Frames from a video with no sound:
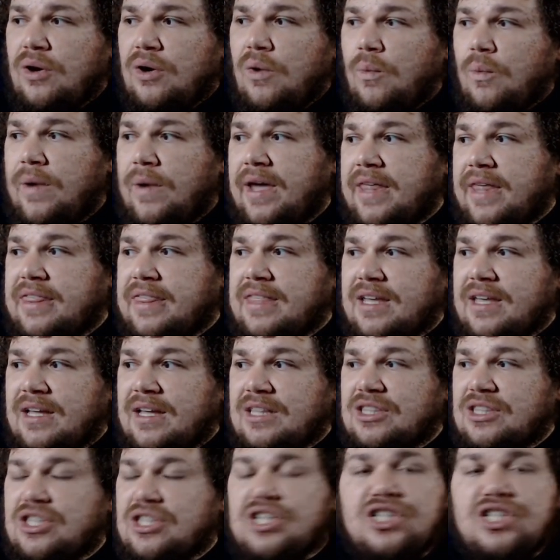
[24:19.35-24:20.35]
with
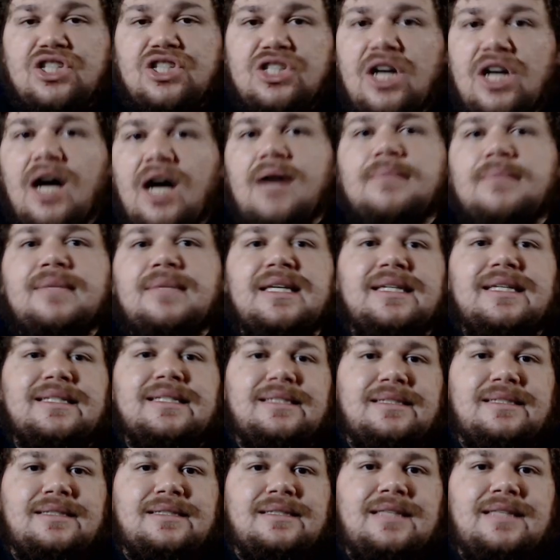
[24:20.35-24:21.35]
the
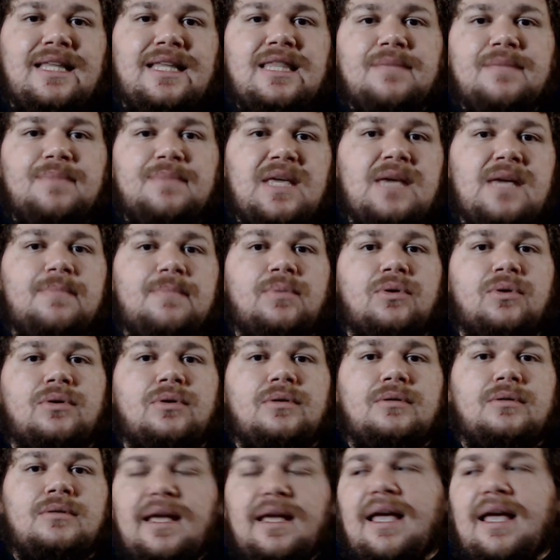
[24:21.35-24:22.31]
zombies than the people.